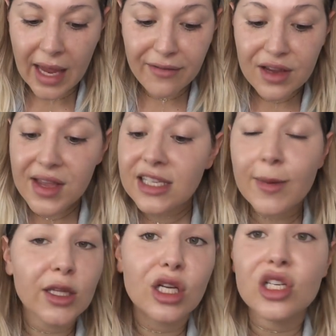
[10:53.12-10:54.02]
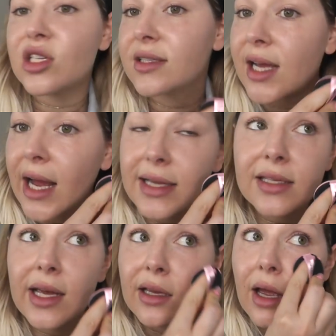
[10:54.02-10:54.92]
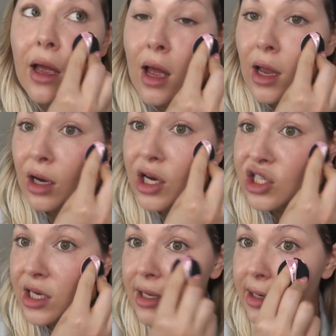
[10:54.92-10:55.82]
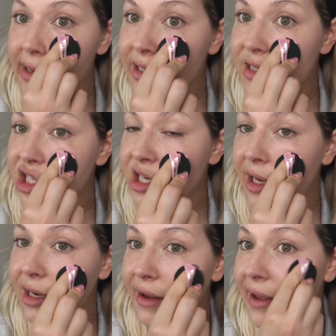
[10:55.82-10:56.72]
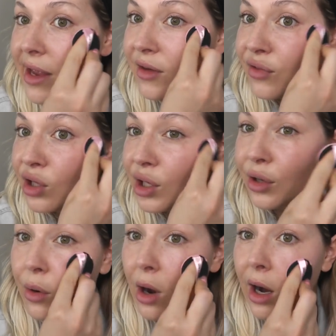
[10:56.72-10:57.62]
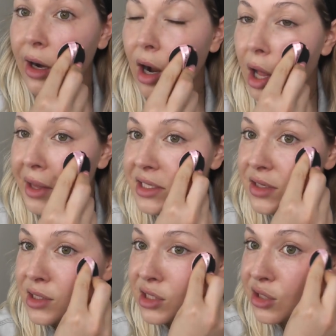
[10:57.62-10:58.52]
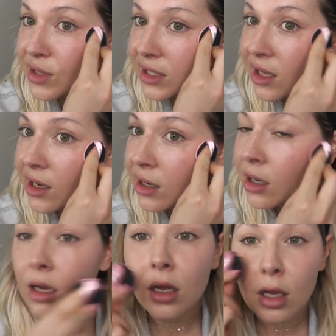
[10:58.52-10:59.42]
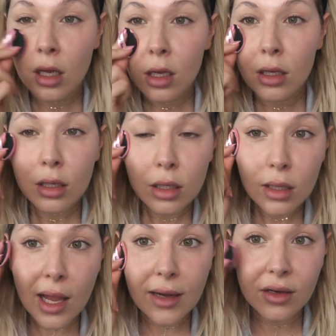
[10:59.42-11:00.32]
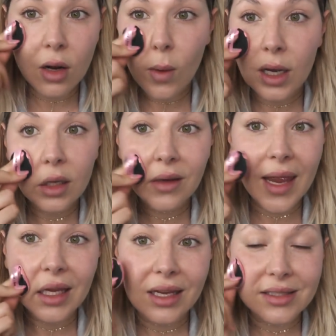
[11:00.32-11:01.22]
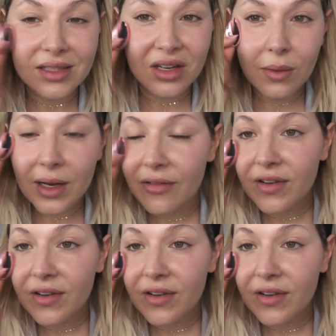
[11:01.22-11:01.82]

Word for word: Everything is about the cushions, guys. Like, cushion is the shit if you are all into this dewy look and you don't want to look cakey. As you know what I mean?